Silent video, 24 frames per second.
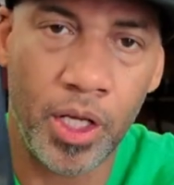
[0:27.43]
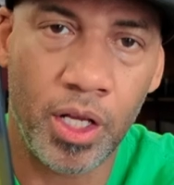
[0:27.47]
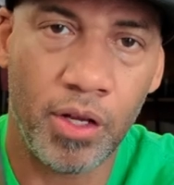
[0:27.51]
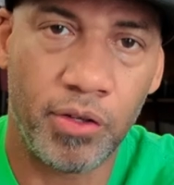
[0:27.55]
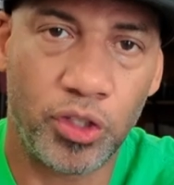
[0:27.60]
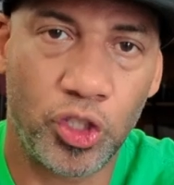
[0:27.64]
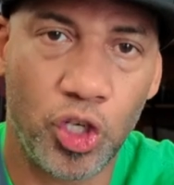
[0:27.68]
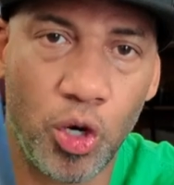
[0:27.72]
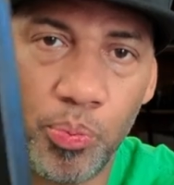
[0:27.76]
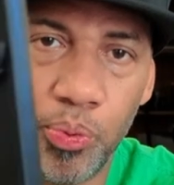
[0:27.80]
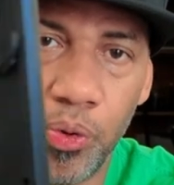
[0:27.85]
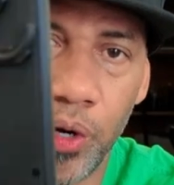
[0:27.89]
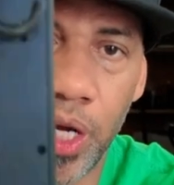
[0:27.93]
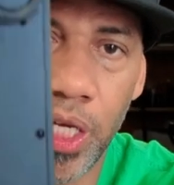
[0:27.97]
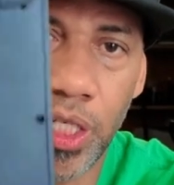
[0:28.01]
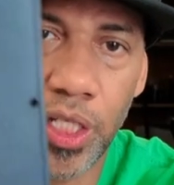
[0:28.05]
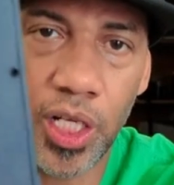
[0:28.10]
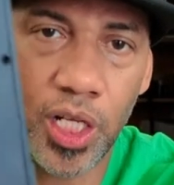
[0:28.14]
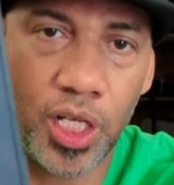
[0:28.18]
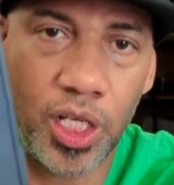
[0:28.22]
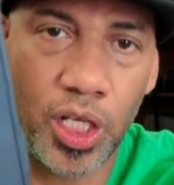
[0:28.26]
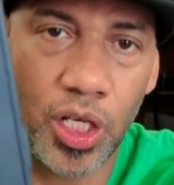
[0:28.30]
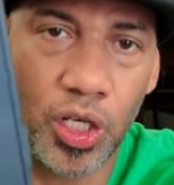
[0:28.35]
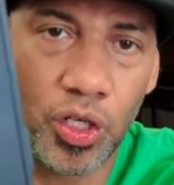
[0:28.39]
Super
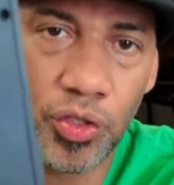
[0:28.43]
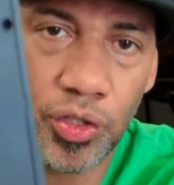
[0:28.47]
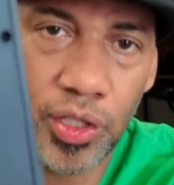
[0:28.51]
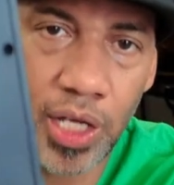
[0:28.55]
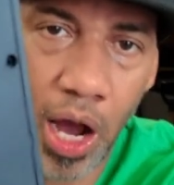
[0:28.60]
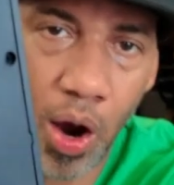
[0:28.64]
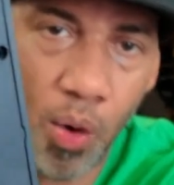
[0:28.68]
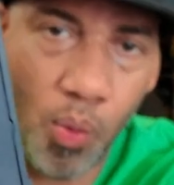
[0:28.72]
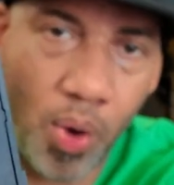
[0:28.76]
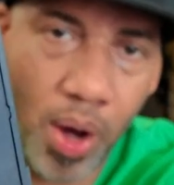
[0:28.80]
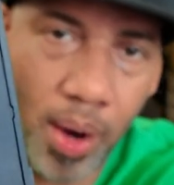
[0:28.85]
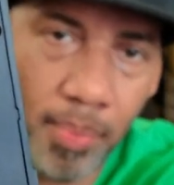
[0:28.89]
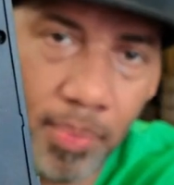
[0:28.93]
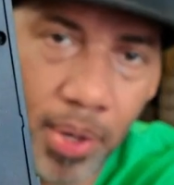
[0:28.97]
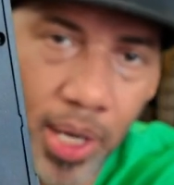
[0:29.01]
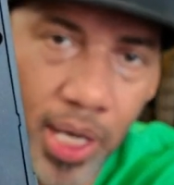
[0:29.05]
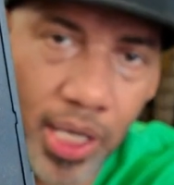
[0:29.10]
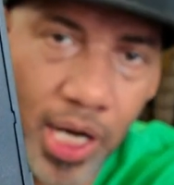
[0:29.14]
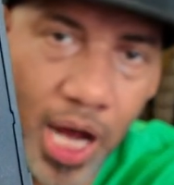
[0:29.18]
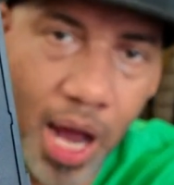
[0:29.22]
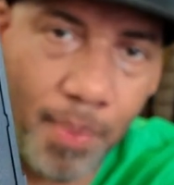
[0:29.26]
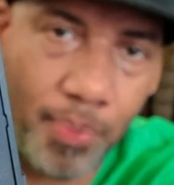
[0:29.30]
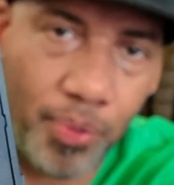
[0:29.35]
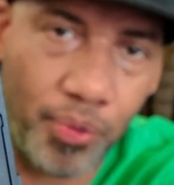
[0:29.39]
easy to use. You got one
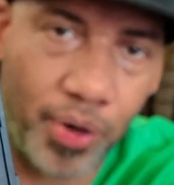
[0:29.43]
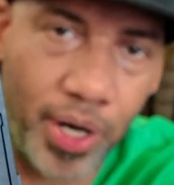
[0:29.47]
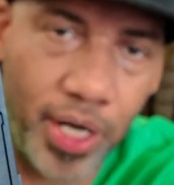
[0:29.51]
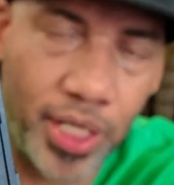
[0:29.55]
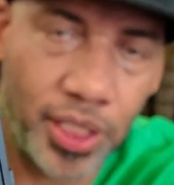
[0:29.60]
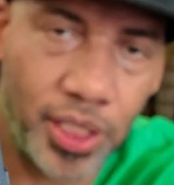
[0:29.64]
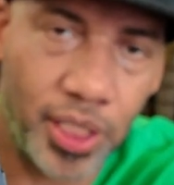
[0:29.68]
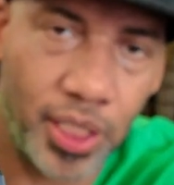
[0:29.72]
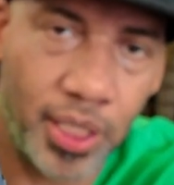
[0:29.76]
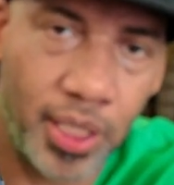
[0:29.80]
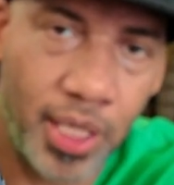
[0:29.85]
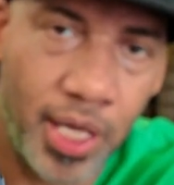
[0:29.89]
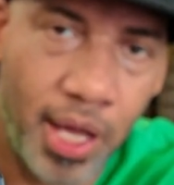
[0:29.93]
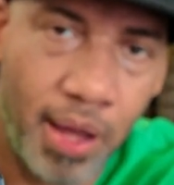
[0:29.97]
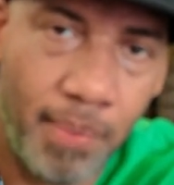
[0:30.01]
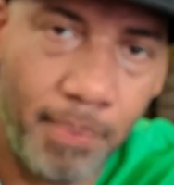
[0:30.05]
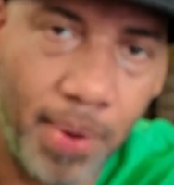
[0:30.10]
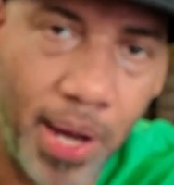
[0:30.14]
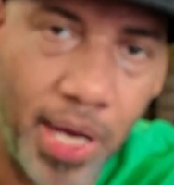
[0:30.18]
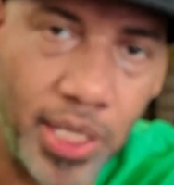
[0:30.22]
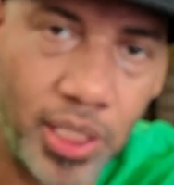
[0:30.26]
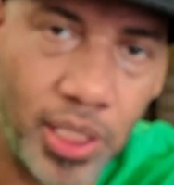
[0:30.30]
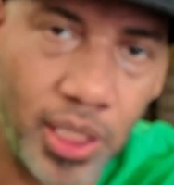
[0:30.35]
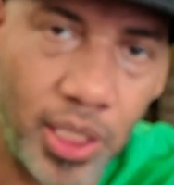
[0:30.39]
button operation.
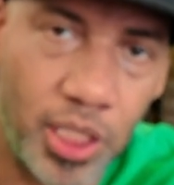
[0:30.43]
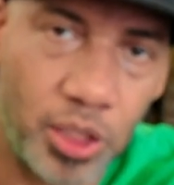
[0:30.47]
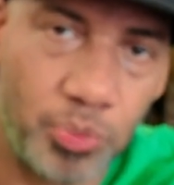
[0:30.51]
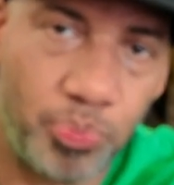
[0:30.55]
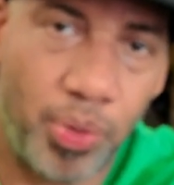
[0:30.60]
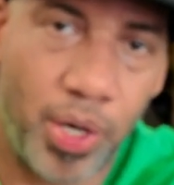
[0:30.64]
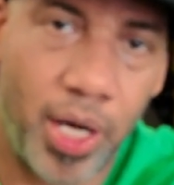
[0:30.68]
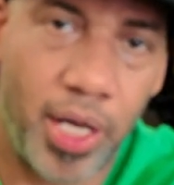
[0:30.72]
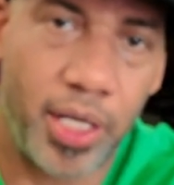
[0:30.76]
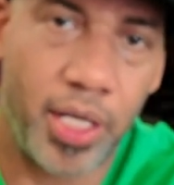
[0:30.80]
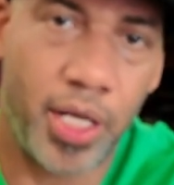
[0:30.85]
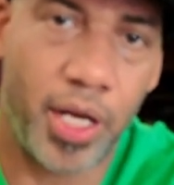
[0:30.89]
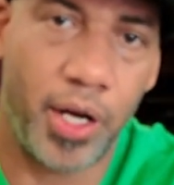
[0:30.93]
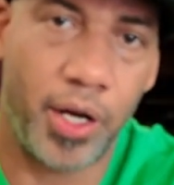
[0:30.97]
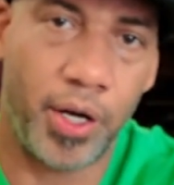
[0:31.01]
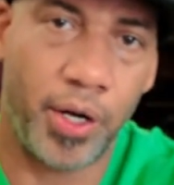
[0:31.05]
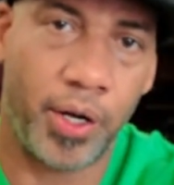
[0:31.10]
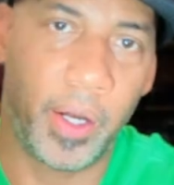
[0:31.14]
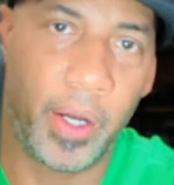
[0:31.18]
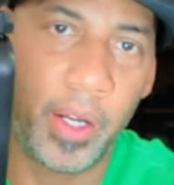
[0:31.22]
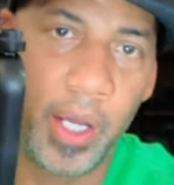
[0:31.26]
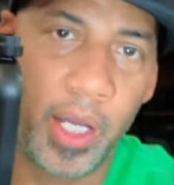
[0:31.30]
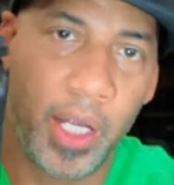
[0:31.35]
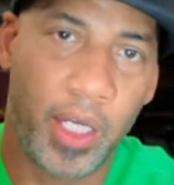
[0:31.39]
Basically, this button
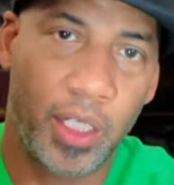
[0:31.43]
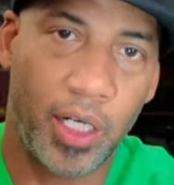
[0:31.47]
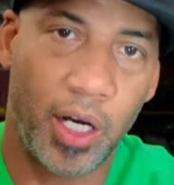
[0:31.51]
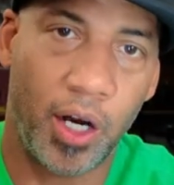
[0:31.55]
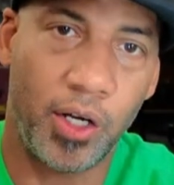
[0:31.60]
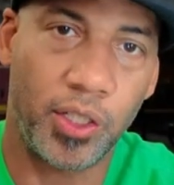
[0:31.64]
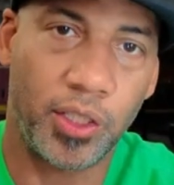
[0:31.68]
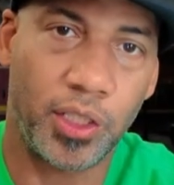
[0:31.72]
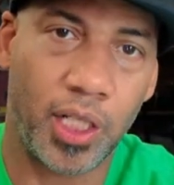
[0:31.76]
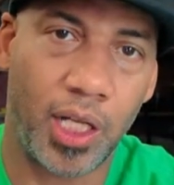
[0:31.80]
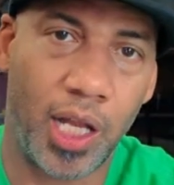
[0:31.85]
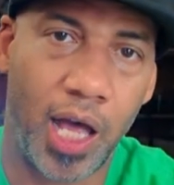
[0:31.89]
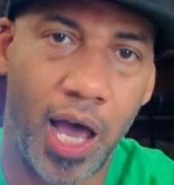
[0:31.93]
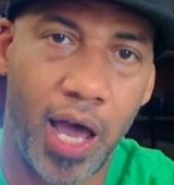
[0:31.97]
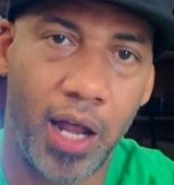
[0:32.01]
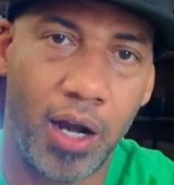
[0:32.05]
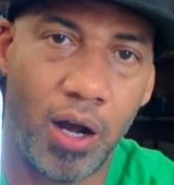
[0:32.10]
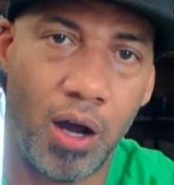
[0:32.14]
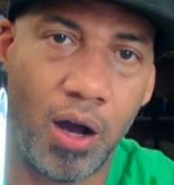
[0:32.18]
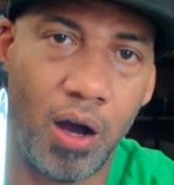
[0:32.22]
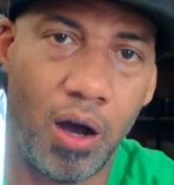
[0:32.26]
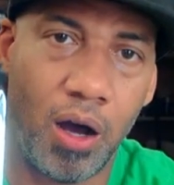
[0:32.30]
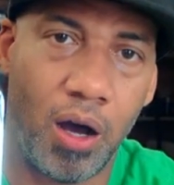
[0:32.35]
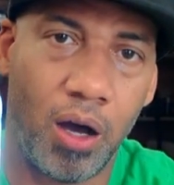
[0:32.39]
here turns the light
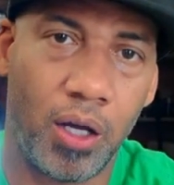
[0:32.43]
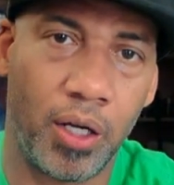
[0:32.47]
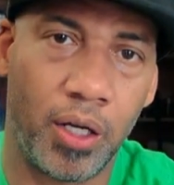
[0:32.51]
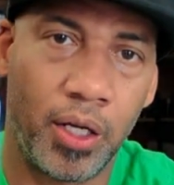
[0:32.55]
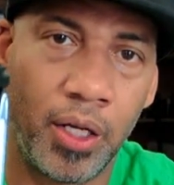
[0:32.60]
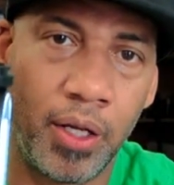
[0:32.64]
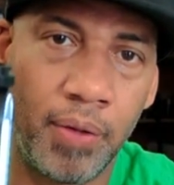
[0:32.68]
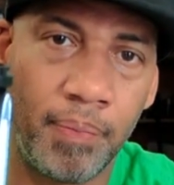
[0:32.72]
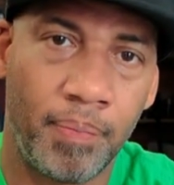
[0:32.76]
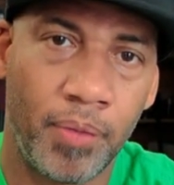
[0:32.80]
on.